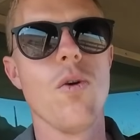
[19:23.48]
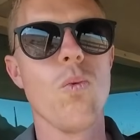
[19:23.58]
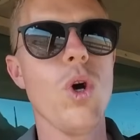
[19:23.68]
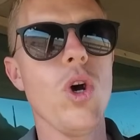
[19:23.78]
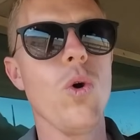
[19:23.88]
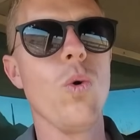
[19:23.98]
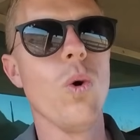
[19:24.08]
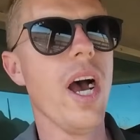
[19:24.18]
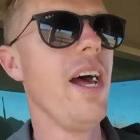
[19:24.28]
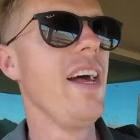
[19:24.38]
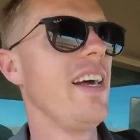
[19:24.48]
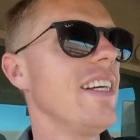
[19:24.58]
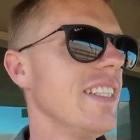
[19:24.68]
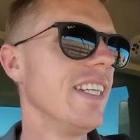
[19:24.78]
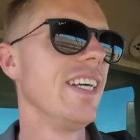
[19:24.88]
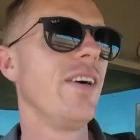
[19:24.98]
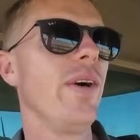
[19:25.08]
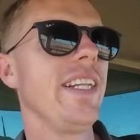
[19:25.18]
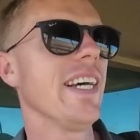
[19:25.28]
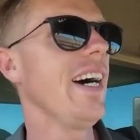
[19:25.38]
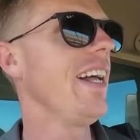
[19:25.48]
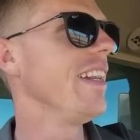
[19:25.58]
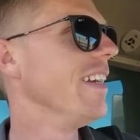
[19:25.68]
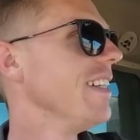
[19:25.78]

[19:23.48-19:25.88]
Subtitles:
Woo! We're done.